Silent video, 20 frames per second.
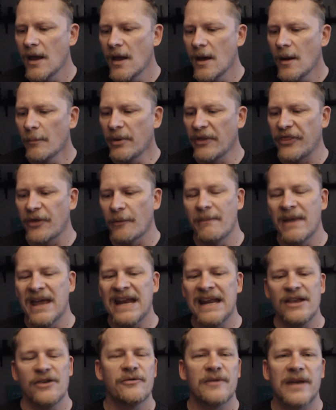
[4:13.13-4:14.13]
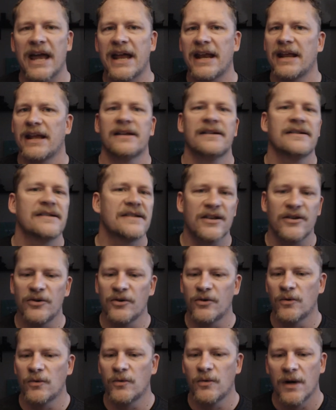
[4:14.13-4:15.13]
But the minute you get
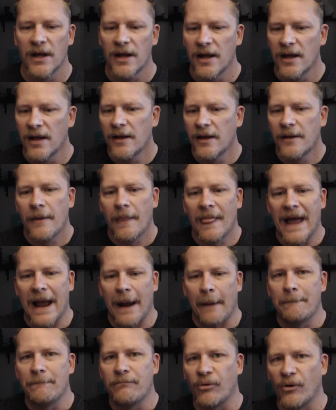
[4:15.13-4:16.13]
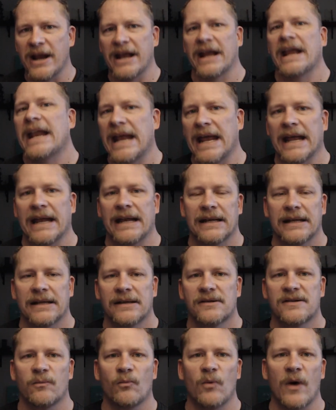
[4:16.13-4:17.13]
into like bringing it,
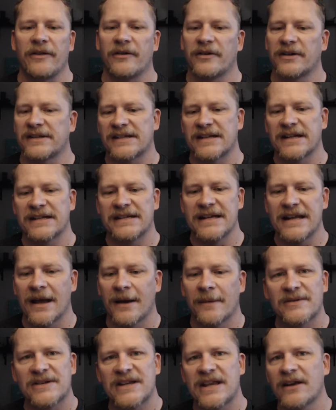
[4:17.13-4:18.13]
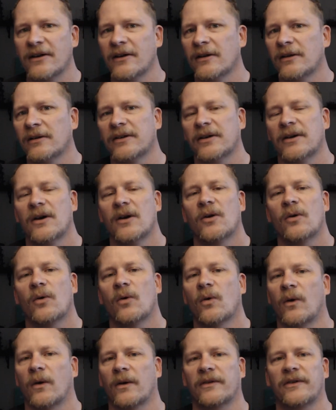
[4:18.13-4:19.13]
whether it's to DM's Guild
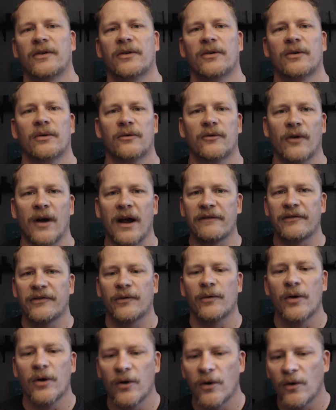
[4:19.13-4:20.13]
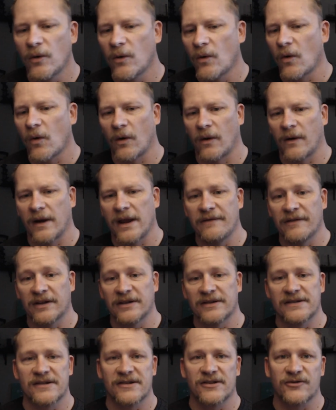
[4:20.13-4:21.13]
or to drive through or
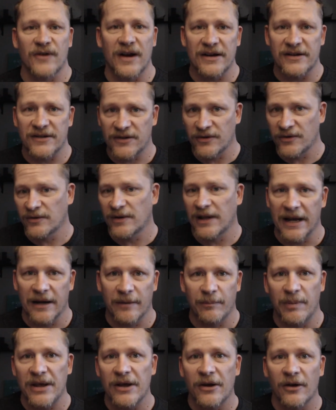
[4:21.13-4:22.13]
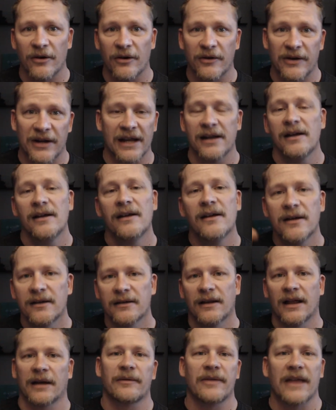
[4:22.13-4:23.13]
even straight to like POD
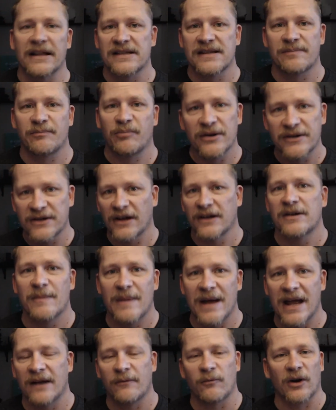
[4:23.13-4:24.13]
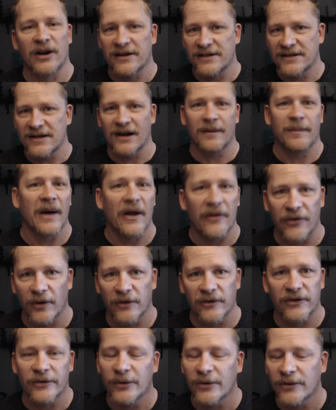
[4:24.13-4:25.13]
like that's print on demand. We're going to talk about
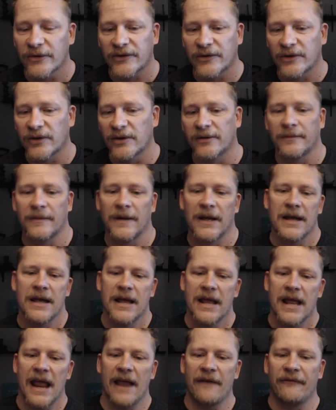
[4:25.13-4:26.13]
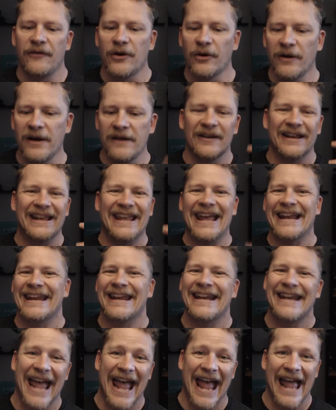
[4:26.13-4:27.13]
those tools too. If you're even getting
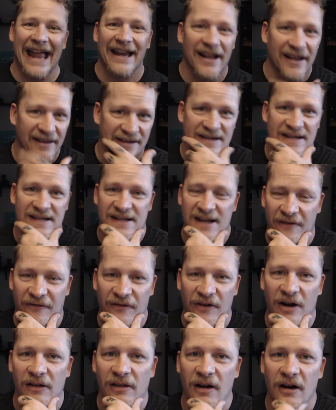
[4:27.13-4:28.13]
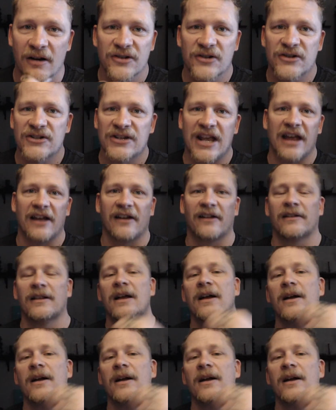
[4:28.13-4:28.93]
into any of this stuff on a larger scale,